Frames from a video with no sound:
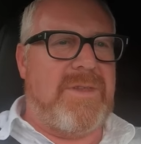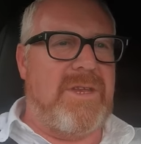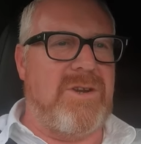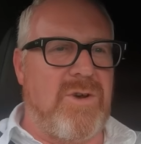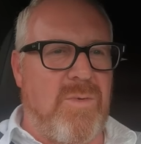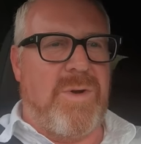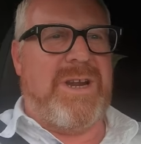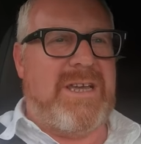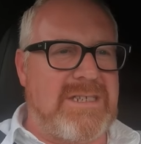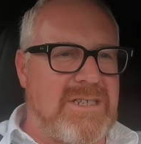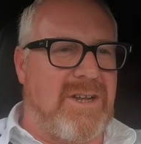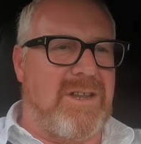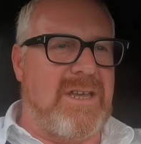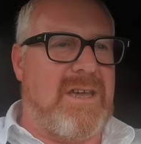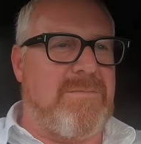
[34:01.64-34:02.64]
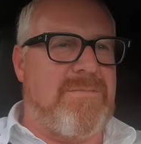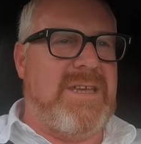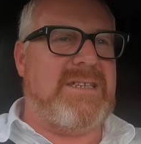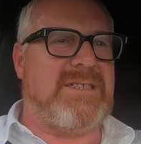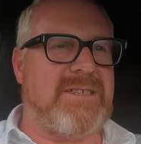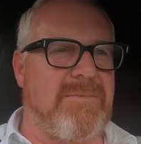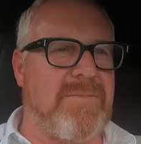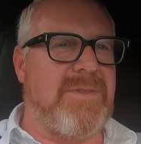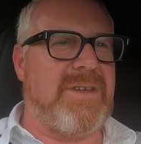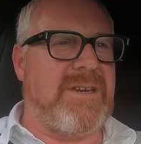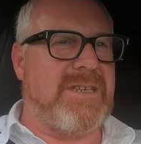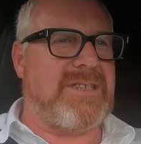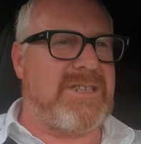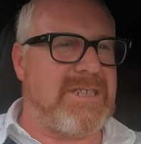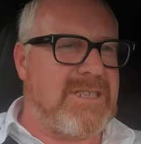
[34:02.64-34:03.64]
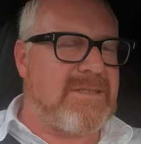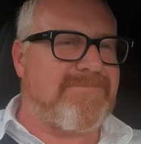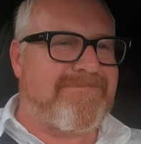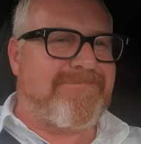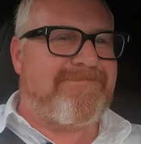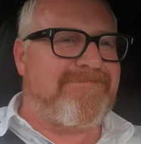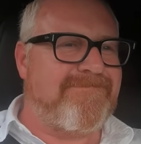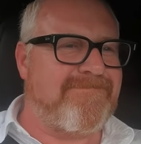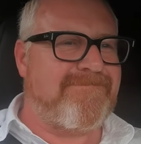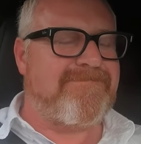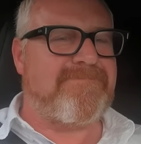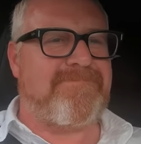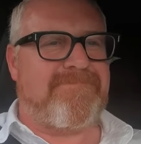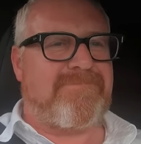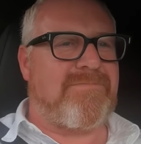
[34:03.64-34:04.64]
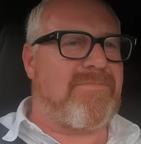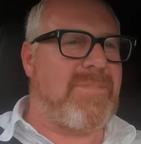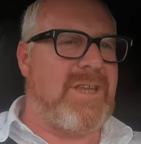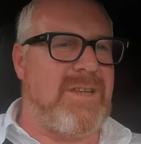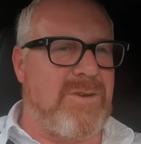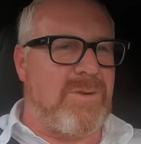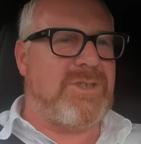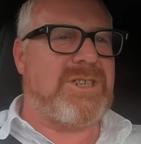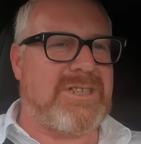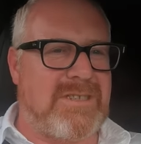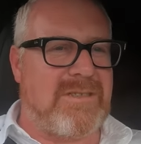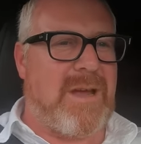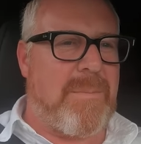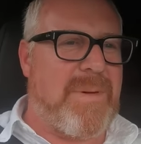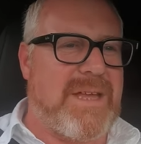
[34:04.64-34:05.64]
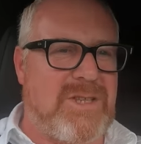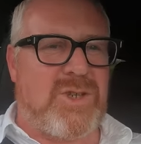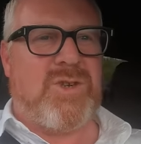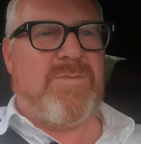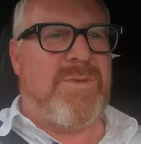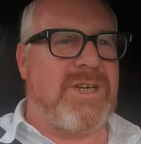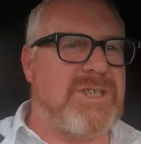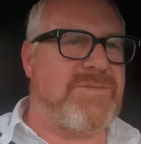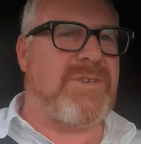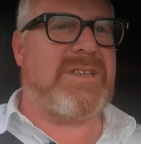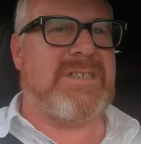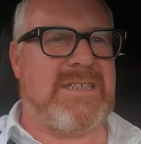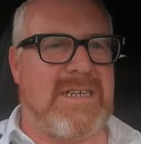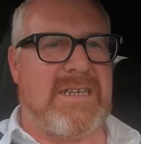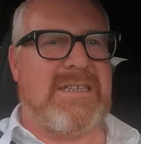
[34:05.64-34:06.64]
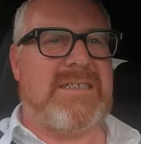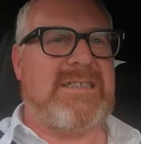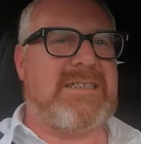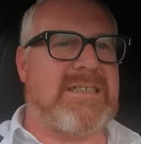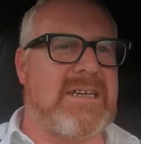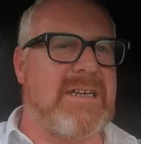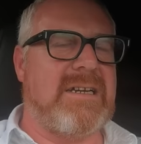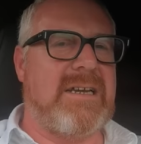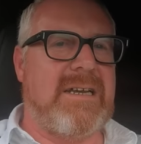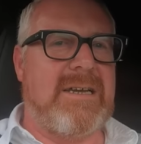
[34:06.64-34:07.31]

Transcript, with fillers: you know, when it's sort of like it meets something that's just, you know, just a bit too much for it to answer.